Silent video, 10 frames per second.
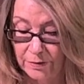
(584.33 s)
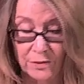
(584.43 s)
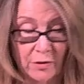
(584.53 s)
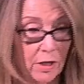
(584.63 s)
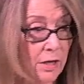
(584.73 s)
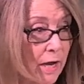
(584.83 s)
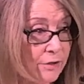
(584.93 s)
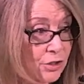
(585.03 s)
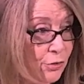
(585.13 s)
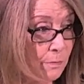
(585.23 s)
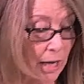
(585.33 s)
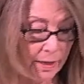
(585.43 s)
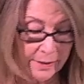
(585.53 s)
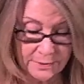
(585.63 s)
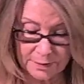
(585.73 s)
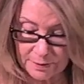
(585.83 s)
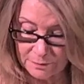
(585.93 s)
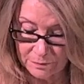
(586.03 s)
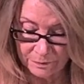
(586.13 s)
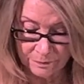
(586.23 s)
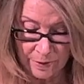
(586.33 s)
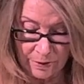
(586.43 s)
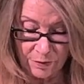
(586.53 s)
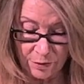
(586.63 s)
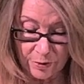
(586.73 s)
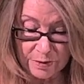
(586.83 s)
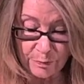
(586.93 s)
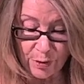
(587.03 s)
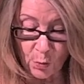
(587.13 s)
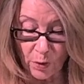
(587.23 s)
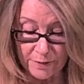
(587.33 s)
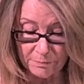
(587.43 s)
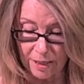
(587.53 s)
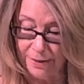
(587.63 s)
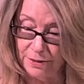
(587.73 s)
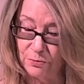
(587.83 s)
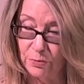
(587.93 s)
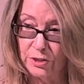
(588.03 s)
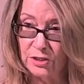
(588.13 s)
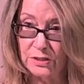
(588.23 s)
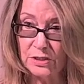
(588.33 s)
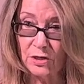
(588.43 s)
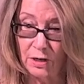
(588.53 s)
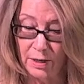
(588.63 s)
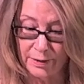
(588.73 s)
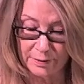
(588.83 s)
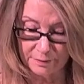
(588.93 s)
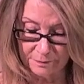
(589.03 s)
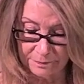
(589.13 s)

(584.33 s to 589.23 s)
There are not two minds. There is but one mind, which is God.